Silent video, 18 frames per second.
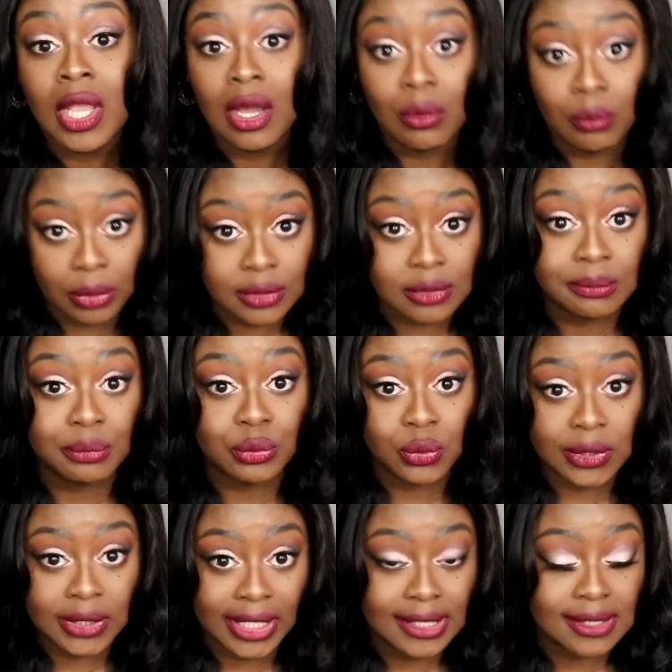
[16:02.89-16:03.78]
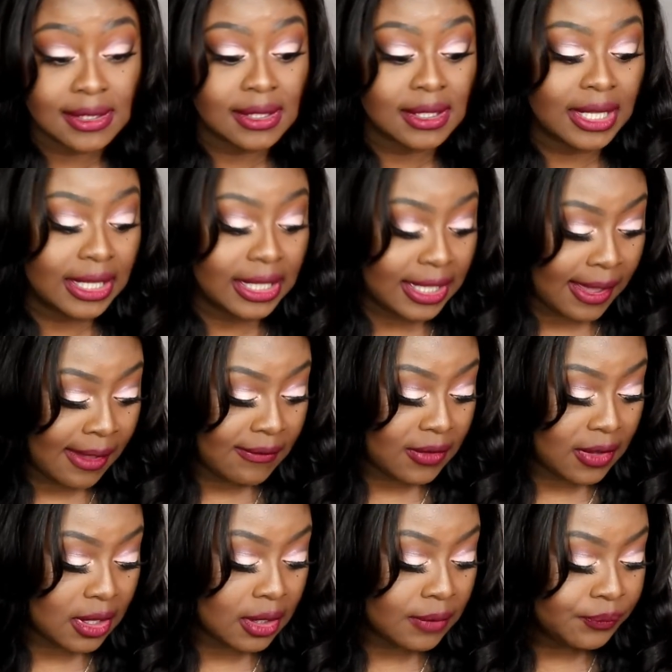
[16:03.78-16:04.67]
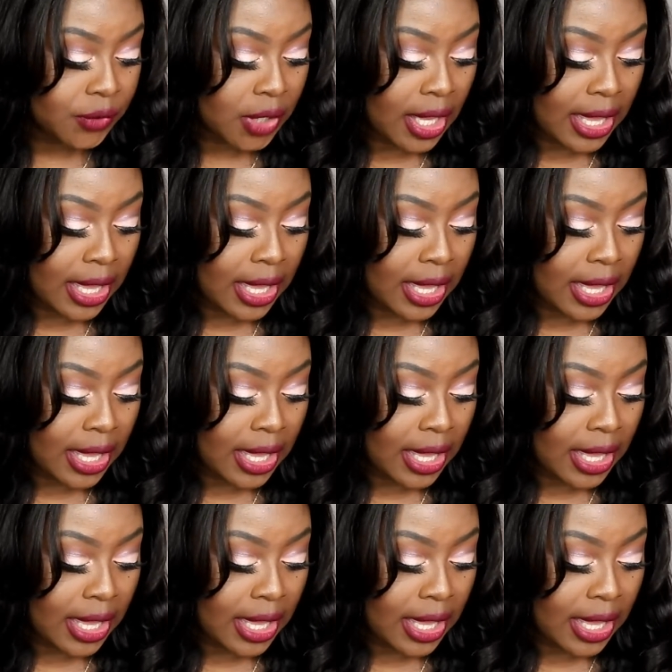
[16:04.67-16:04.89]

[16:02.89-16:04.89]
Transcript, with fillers: I wasn't born yesterday, Kevin.